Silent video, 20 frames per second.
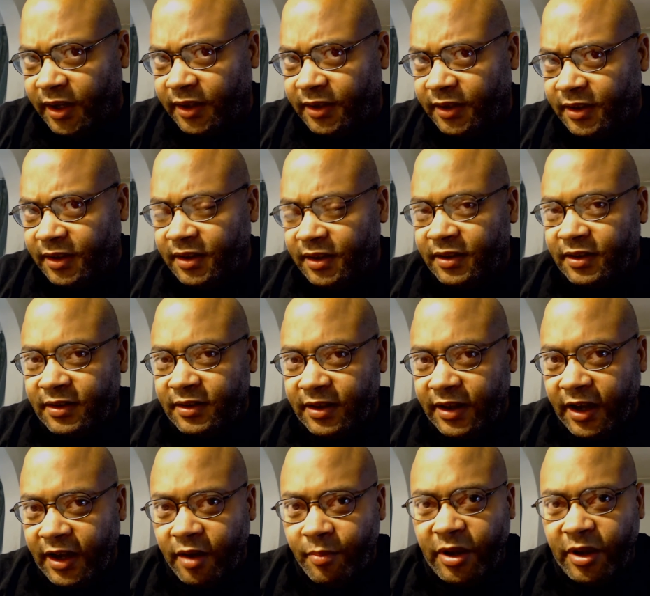but
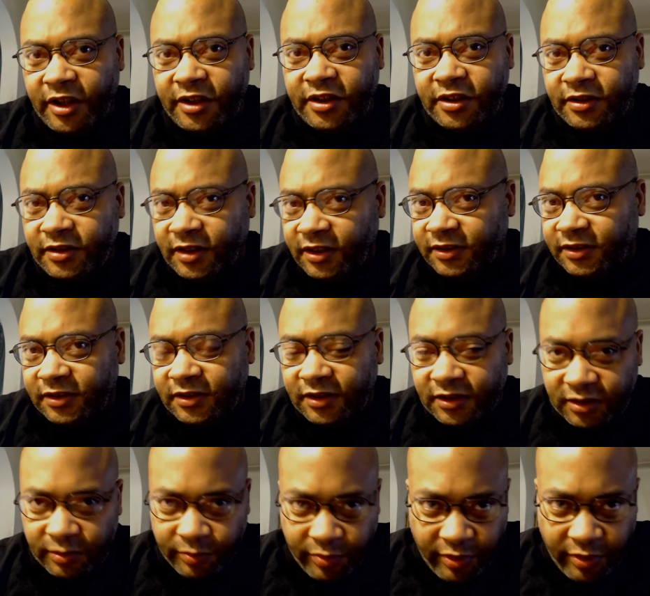the animation
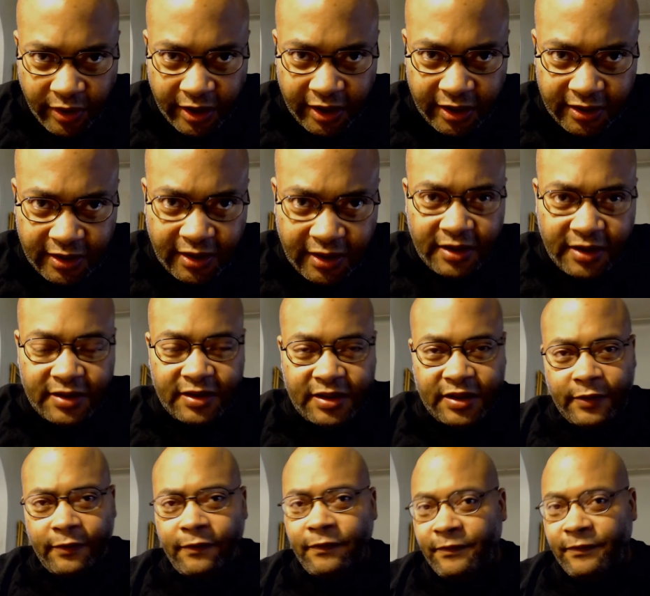doesn't disappoint.
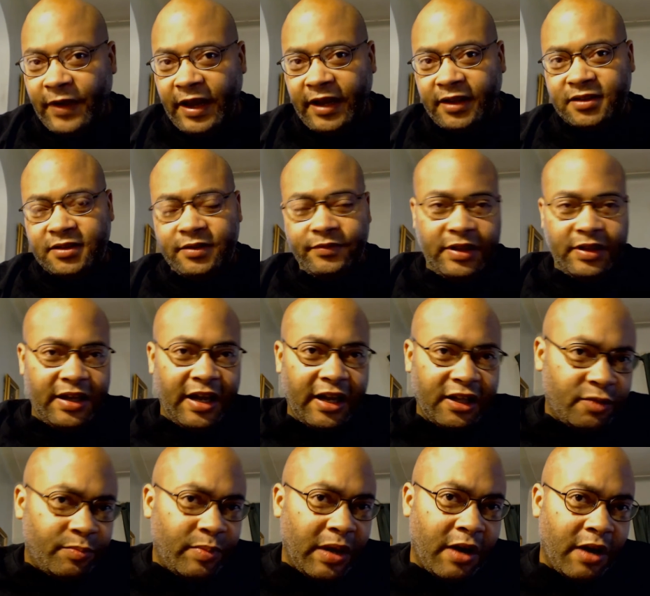The effects
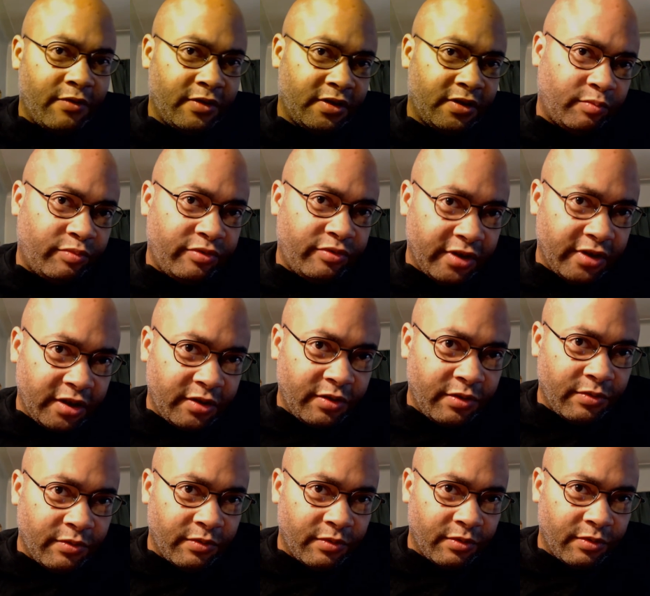of the ice powers are
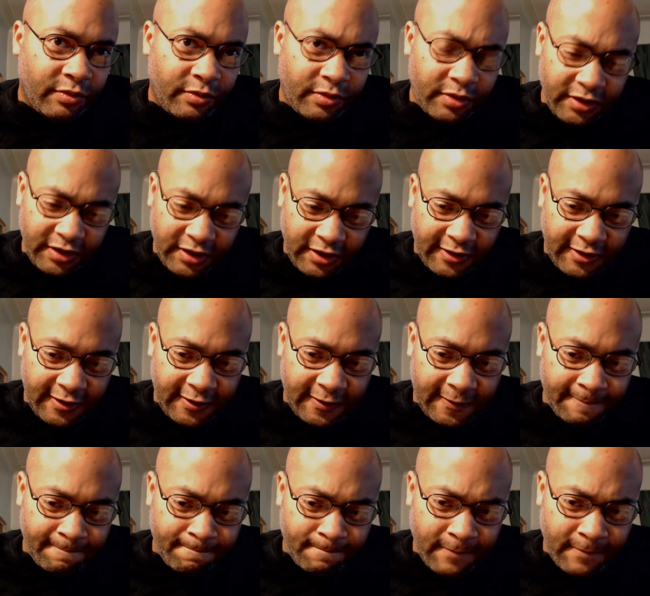pretty cool.
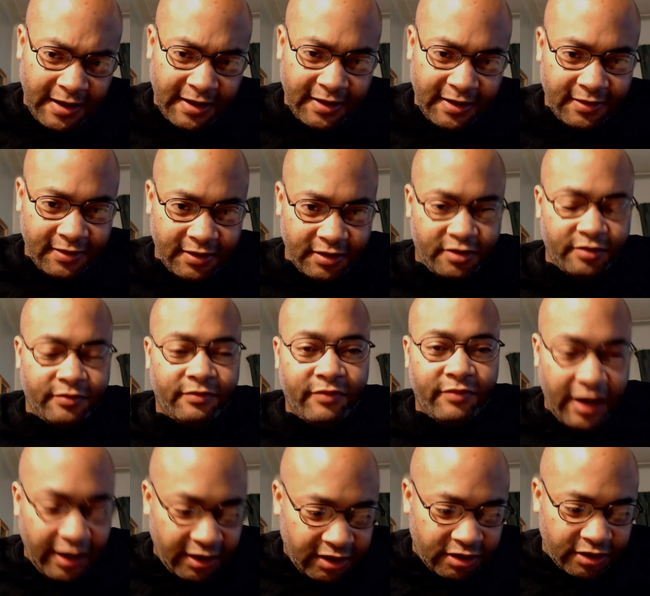Um, the
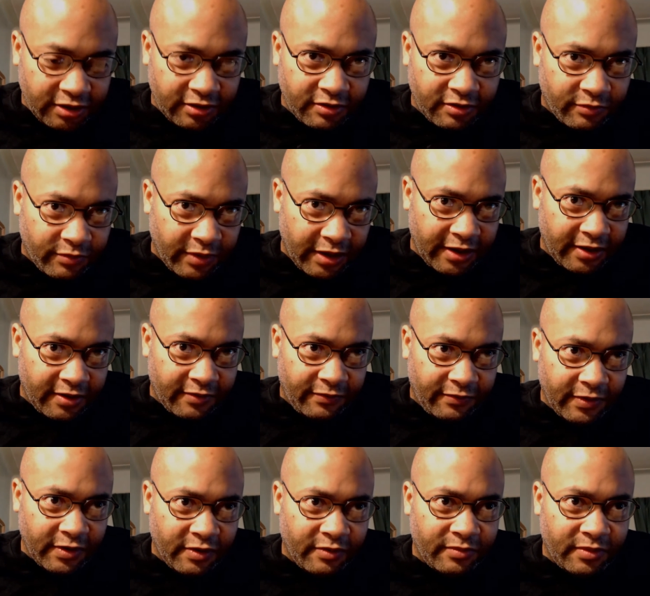direction, the
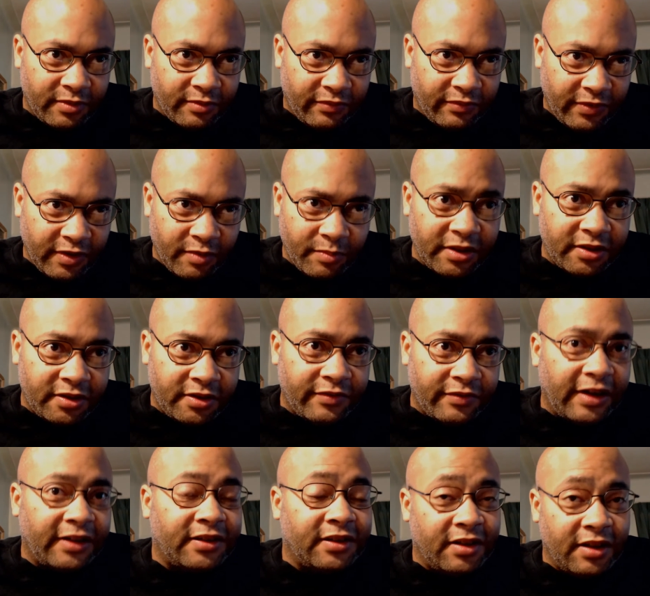way the film the film
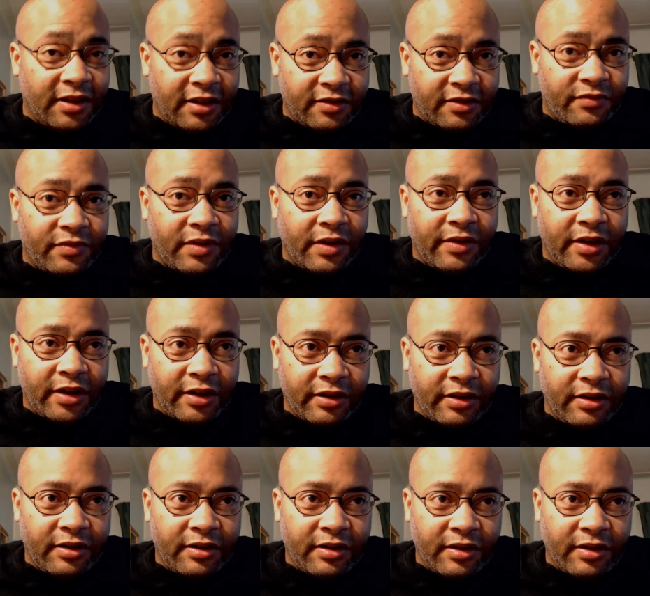is directed, is very